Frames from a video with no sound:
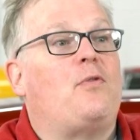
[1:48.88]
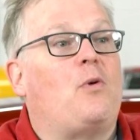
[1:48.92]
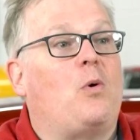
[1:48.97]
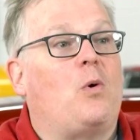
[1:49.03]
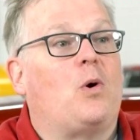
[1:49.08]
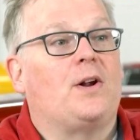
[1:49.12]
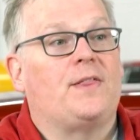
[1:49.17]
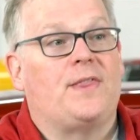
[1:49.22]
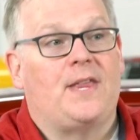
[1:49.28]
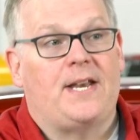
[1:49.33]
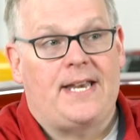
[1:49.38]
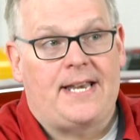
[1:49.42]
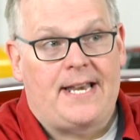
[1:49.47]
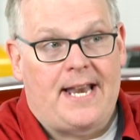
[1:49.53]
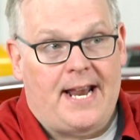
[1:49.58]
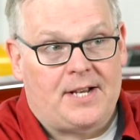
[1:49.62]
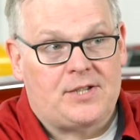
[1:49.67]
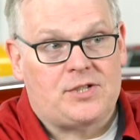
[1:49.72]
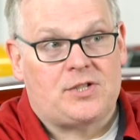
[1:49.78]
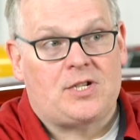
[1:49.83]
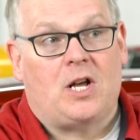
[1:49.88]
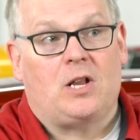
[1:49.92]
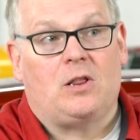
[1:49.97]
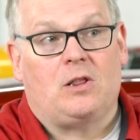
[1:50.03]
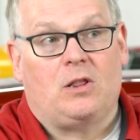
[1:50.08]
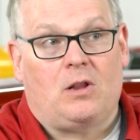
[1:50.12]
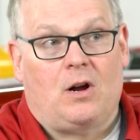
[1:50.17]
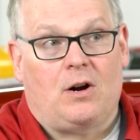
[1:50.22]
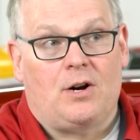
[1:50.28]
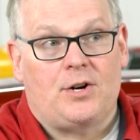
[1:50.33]
for the next
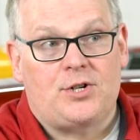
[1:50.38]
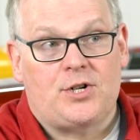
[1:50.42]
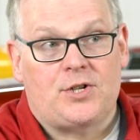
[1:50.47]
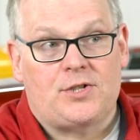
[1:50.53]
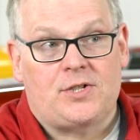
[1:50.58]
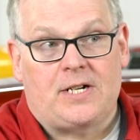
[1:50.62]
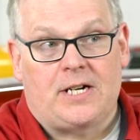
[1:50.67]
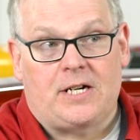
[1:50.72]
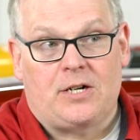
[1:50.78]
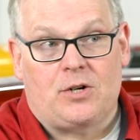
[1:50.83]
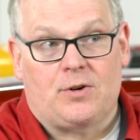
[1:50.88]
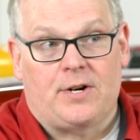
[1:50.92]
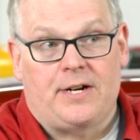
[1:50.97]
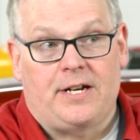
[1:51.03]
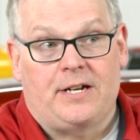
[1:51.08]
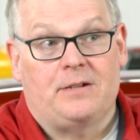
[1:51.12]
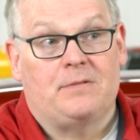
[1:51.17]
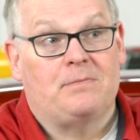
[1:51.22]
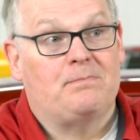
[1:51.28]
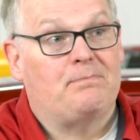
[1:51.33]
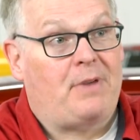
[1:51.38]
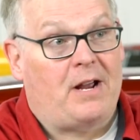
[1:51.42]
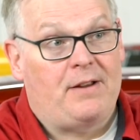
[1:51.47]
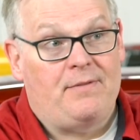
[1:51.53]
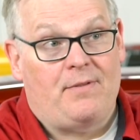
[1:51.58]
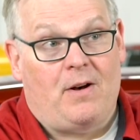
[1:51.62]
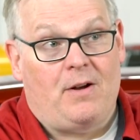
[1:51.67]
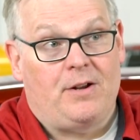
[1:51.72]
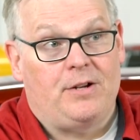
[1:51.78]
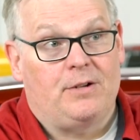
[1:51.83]
largest ingredient by
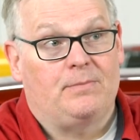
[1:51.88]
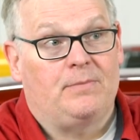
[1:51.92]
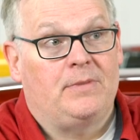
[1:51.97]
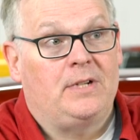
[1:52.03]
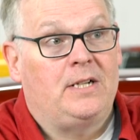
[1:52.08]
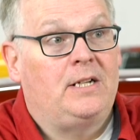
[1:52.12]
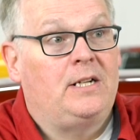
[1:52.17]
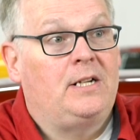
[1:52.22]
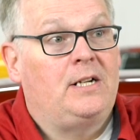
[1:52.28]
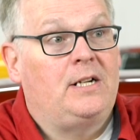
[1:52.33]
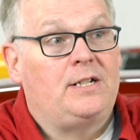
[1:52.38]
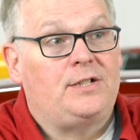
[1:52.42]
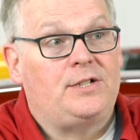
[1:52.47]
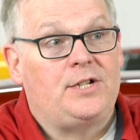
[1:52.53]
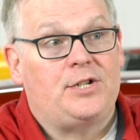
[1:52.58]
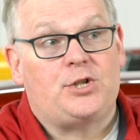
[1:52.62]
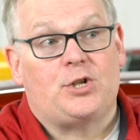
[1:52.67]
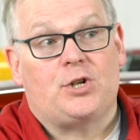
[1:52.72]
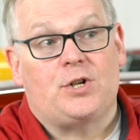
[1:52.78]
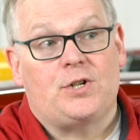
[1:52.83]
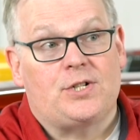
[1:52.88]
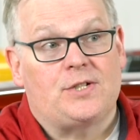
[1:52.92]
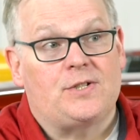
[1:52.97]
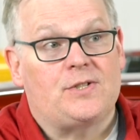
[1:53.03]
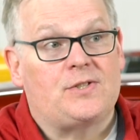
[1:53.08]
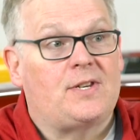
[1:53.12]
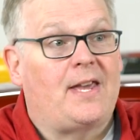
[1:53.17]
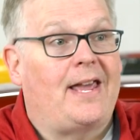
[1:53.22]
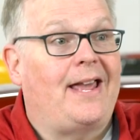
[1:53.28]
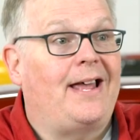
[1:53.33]
volume.
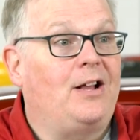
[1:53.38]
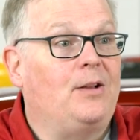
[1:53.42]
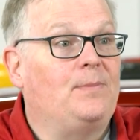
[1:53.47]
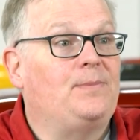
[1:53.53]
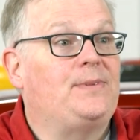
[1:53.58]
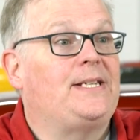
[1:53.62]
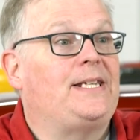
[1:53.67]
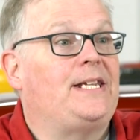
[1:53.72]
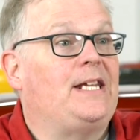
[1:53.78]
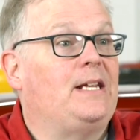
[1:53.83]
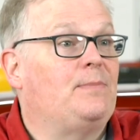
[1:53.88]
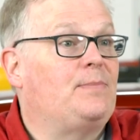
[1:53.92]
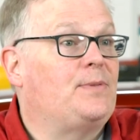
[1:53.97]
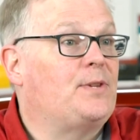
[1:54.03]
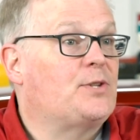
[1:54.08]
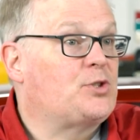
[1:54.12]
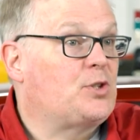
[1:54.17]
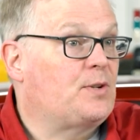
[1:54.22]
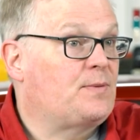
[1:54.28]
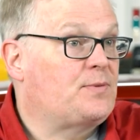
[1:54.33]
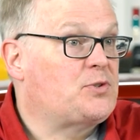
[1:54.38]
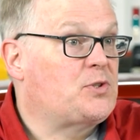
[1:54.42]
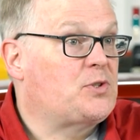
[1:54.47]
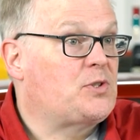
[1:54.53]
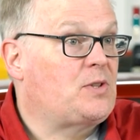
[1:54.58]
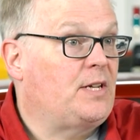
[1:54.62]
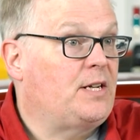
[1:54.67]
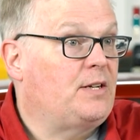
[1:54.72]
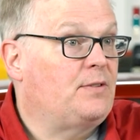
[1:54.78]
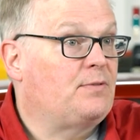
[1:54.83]
Detergents help to keep the
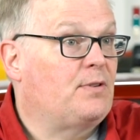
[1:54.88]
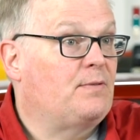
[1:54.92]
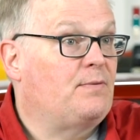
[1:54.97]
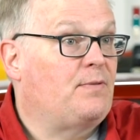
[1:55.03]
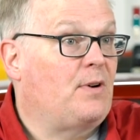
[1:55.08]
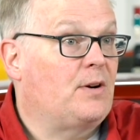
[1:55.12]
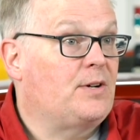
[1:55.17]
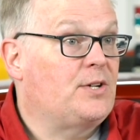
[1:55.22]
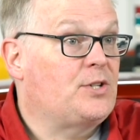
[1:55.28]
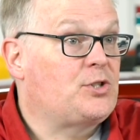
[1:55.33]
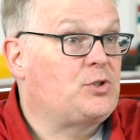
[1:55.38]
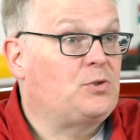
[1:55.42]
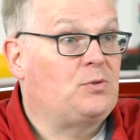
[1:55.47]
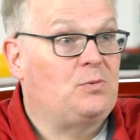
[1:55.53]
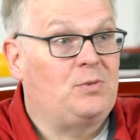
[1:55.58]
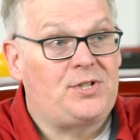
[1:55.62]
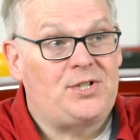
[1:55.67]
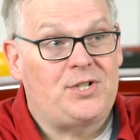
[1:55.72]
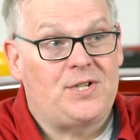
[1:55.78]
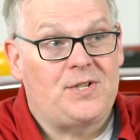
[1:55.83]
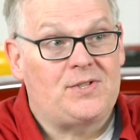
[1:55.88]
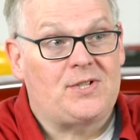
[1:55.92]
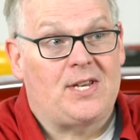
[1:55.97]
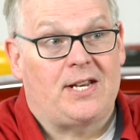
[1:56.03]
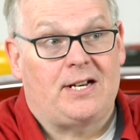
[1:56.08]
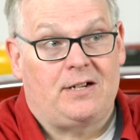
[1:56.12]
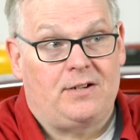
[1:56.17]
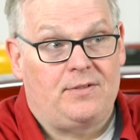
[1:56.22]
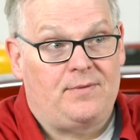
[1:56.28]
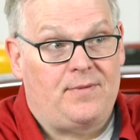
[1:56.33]
surfaces clean from varnish, which is
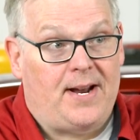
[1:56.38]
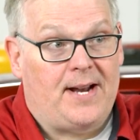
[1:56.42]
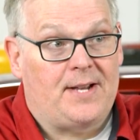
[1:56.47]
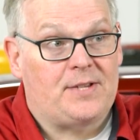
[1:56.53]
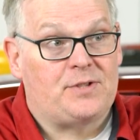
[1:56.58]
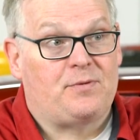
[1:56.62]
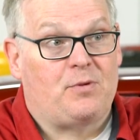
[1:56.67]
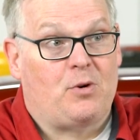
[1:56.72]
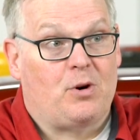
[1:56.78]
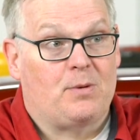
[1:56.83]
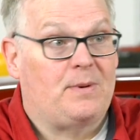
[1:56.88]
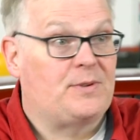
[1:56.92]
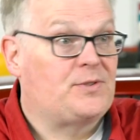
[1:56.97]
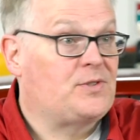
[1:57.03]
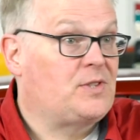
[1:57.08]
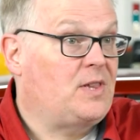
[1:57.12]
an advanced form of